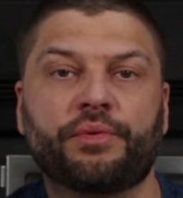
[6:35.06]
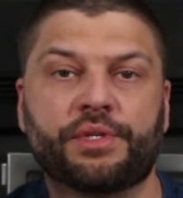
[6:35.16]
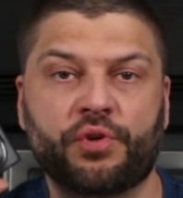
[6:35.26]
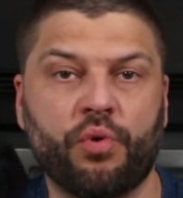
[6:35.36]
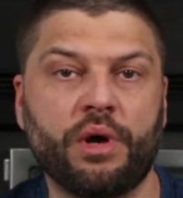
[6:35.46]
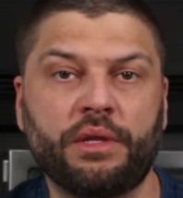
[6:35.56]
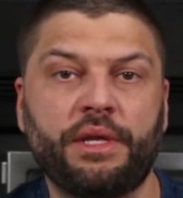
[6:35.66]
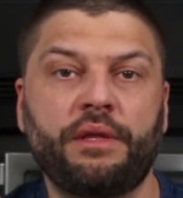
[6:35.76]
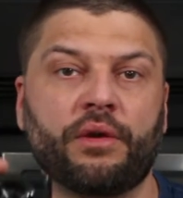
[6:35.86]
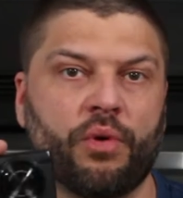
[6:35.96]
its
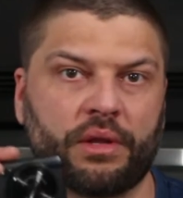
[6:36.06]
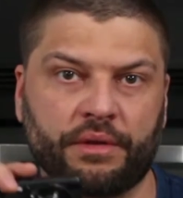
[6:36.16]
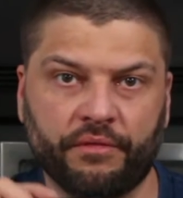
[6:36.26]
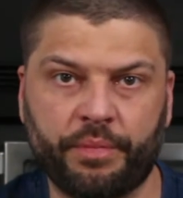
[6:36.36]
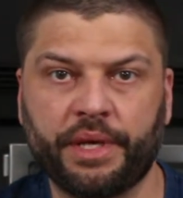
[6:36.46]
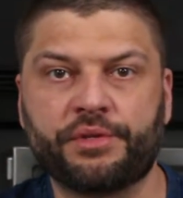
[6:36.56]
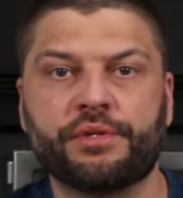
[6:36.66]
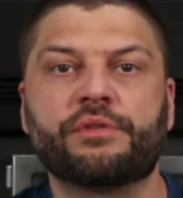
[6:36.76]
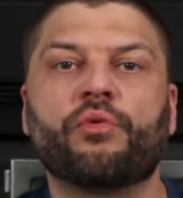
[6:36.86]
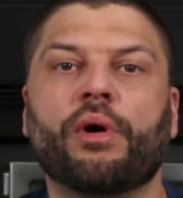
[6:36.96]
quality, the quality of the
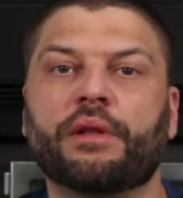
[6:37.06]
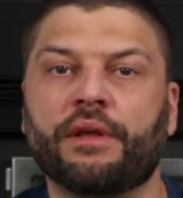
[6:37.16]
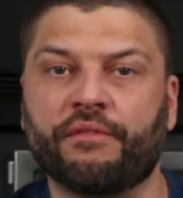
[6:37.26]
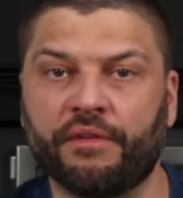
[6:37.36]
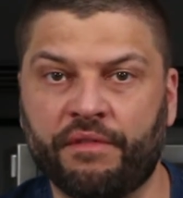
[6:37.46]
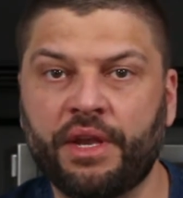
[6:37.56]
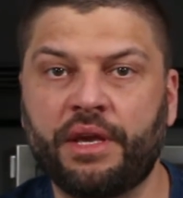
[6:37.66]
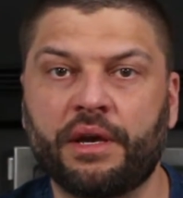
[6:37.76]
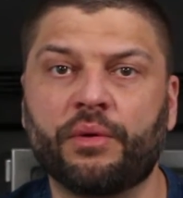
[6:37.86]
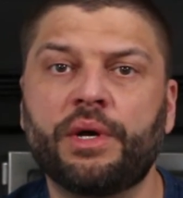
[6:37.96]
pictures, the quality of the
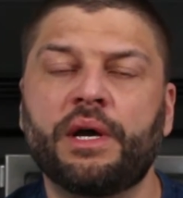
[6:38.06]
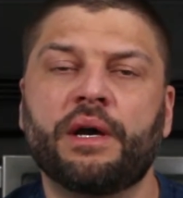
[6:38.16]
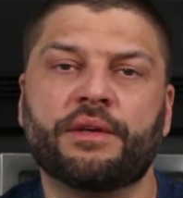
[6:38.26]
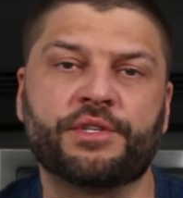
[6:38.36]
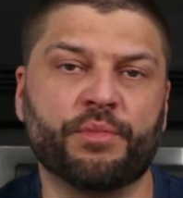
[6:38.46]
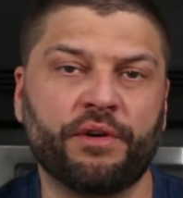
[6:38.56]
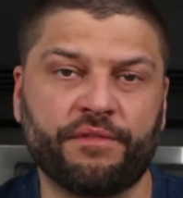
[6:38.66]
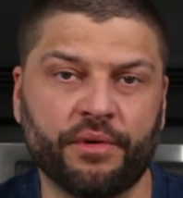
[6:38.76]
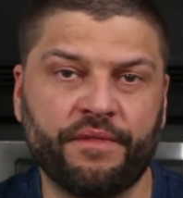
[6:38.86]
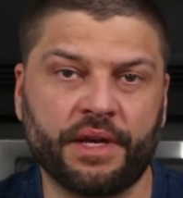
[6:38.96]
video, the small
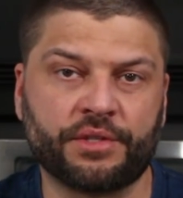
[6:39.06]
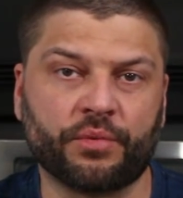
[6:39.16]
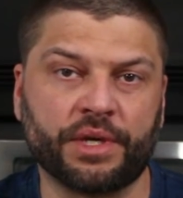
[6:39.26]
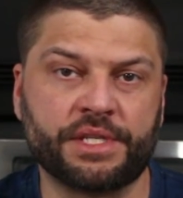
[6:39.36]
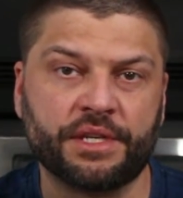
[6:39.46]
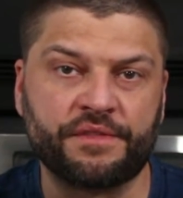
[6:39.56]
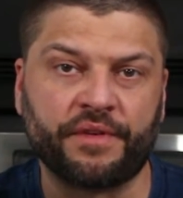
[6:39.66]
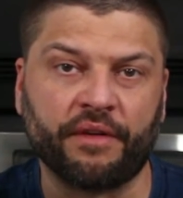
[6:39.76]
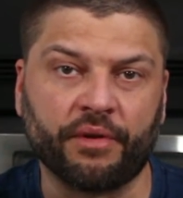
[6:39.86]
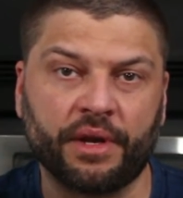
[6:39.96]
form factor works in its
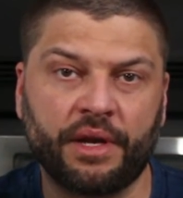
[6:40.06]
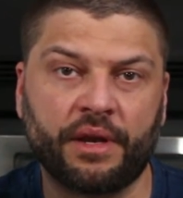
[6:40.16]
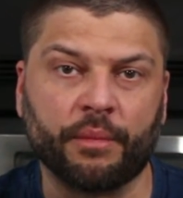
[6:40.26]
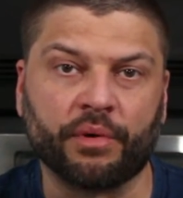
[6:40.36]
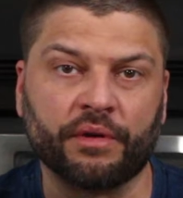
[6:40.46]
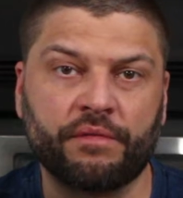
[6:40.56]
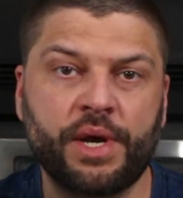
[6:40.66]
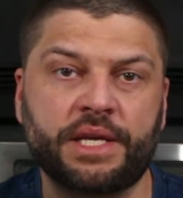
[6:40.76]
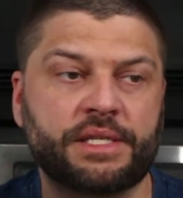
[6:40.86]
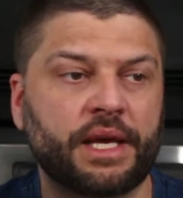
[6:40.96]
favor in a number of
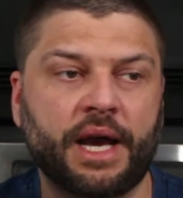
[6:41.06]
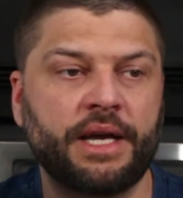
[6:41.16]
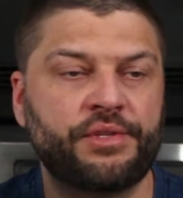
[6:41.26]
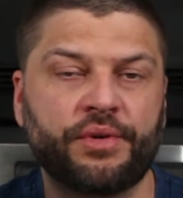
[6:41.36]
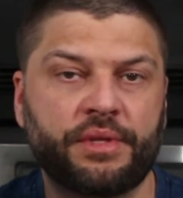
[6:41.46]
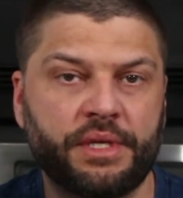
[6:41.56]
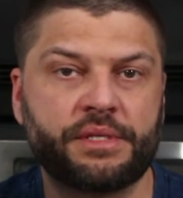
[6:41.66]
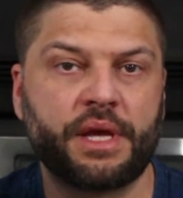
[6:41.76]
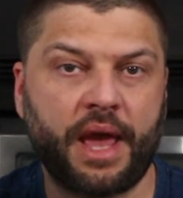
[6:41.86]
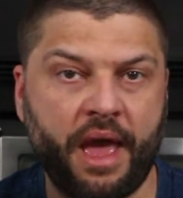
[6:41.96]
ways. Like, I took
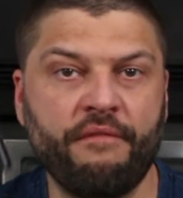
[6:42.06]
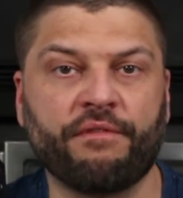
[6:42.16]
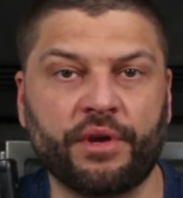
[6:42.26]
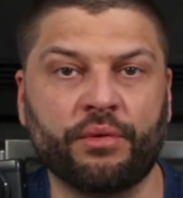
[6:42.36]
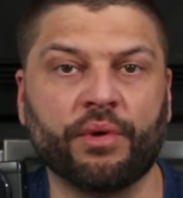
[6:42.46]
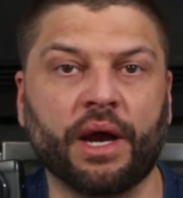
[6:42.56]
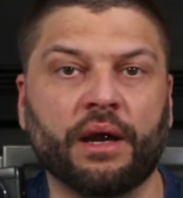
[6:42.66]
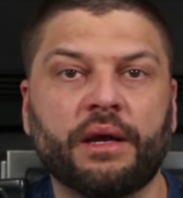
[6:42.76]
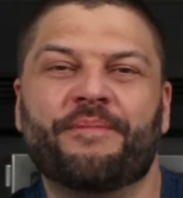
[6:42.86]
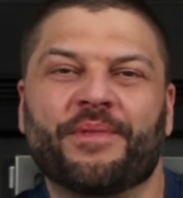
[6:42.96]
this
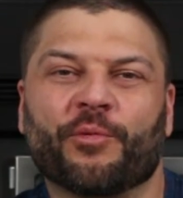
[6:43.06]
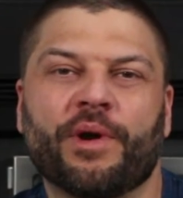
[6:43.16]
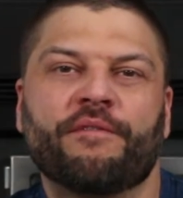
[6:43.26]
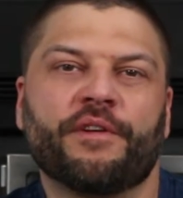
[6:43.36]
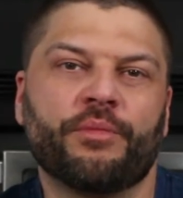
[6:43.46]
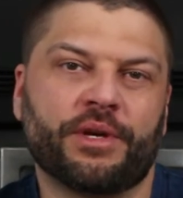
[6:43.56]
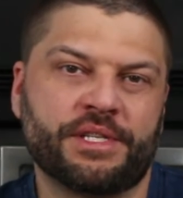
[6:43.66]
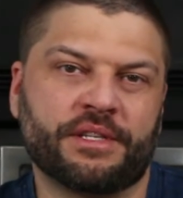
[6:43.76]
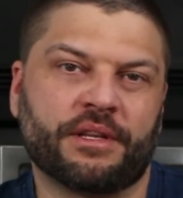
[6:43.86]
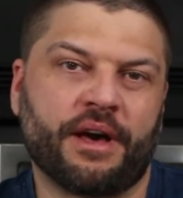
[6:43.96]
everywhere. Where I'm from, there
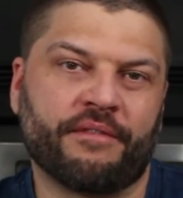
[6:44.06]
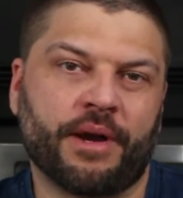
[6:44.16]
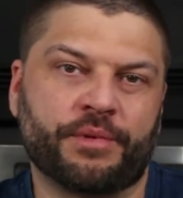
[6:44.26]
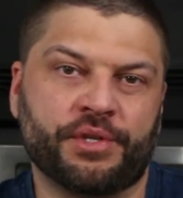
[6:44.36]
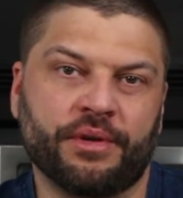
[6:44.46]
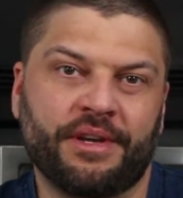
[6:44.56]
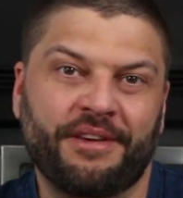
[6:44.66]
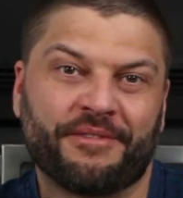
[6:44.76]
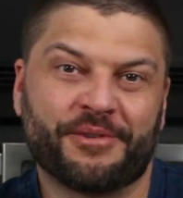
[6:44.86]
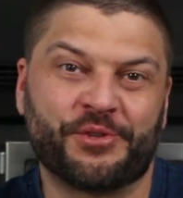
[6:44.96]
isn't a lot of opportunity
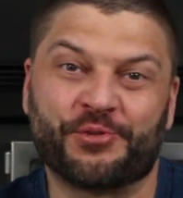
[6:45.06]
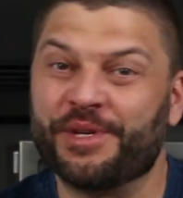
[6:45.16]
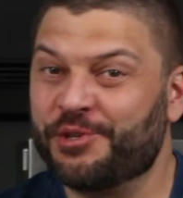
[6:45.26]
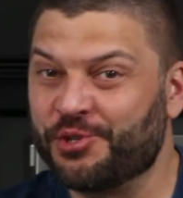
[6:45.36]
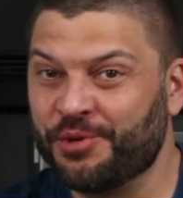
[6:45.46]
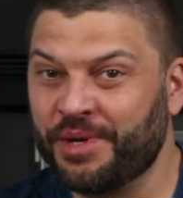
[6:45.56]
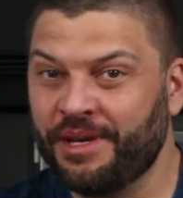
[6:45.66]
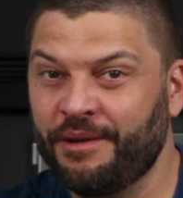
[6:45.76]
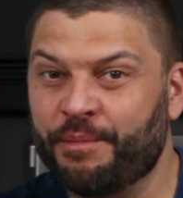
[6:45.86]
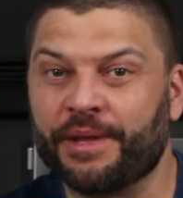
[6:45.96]
for street
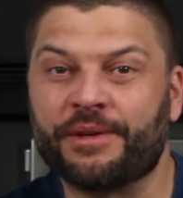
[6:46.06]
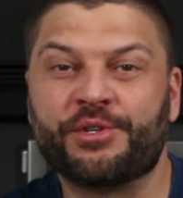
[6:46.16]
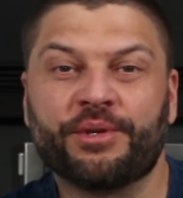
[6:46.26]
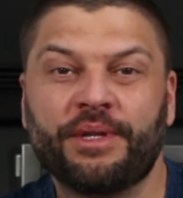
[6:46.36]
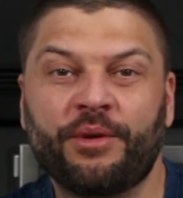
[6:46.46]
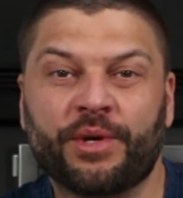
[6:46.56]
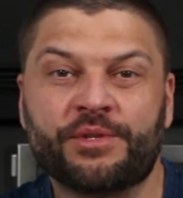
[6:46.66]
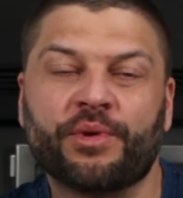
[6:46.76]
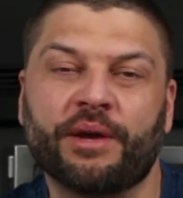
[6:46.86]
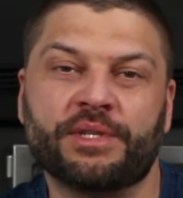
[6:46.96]
shooting, but there certainly was
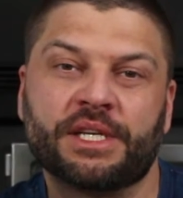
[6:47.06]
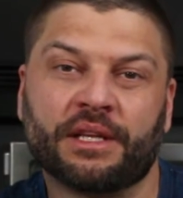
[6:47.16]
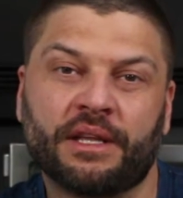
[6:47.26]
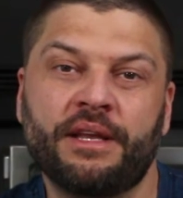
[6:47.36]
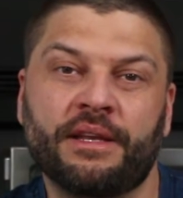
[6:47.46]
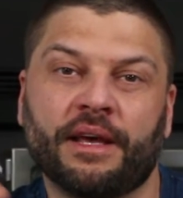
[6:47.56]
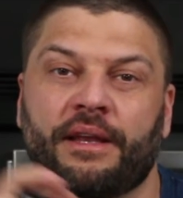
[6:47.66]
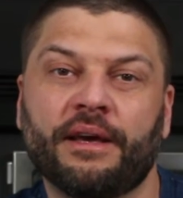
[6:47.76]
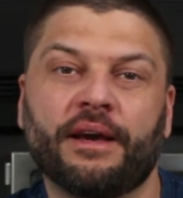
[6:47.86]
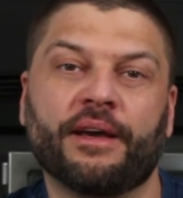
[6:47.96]
when I was in
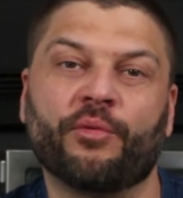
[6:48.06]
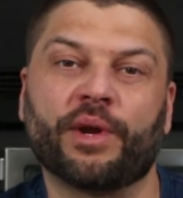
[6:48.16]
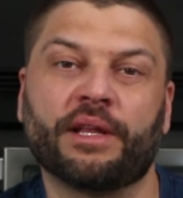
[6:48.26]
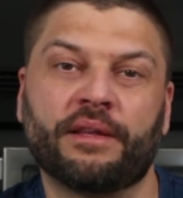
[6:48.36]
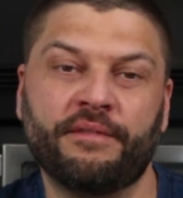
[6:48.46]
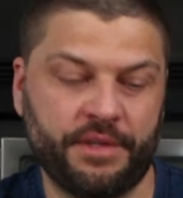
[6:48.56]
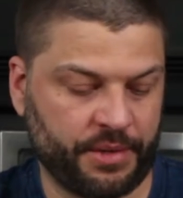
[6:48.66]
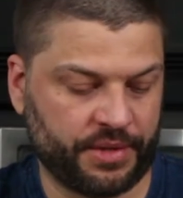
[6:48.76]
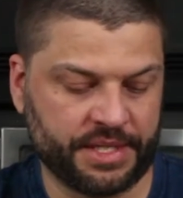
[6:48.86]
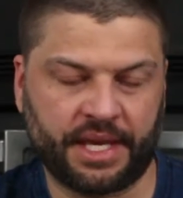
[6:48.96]
London. And what I loved about this